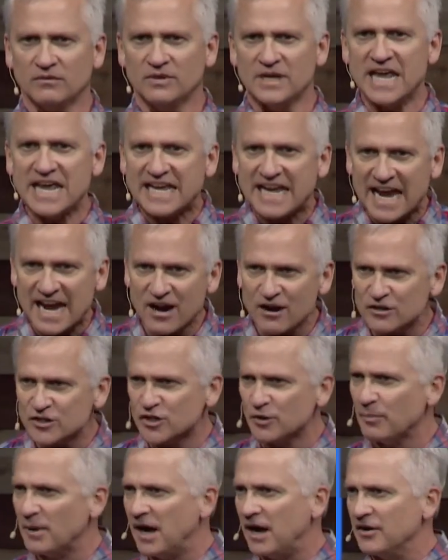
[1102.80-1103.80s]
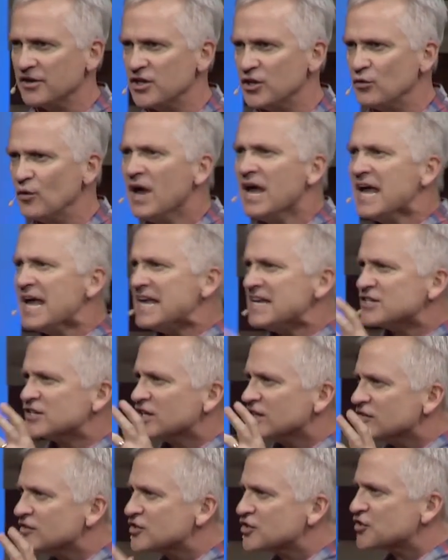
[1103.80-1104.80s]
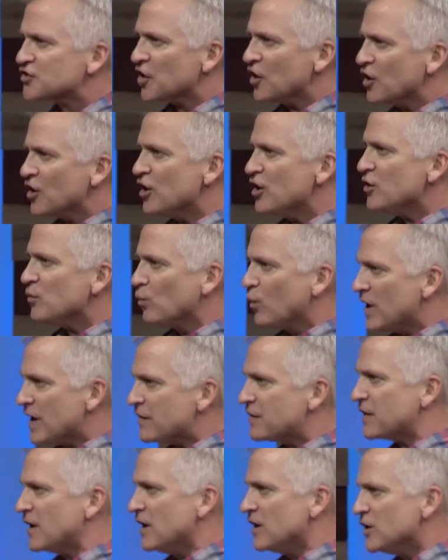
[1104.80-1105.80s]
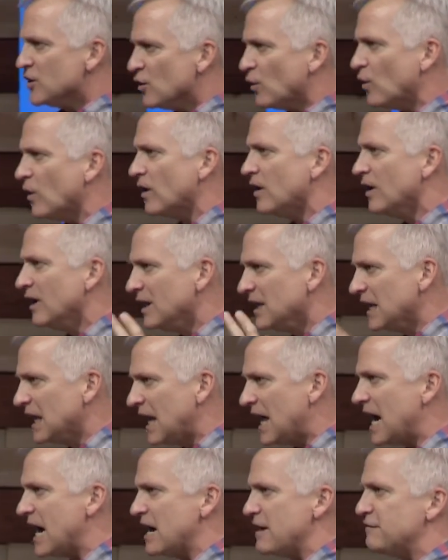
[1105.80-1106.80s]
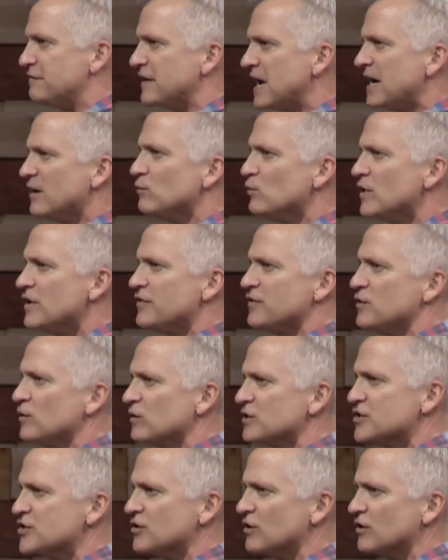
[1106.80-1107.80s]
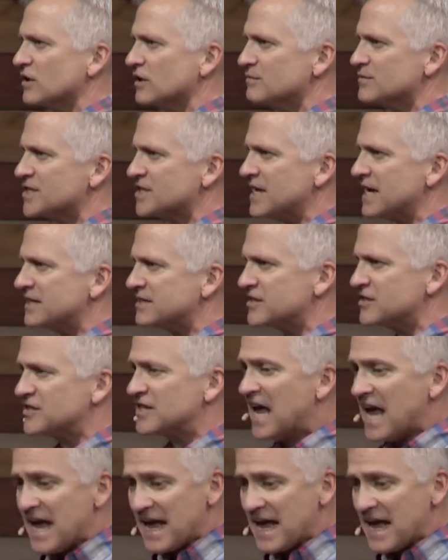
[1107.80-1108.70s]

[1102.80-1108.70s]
He cares about you. He's concerned with your life and with your circumstances.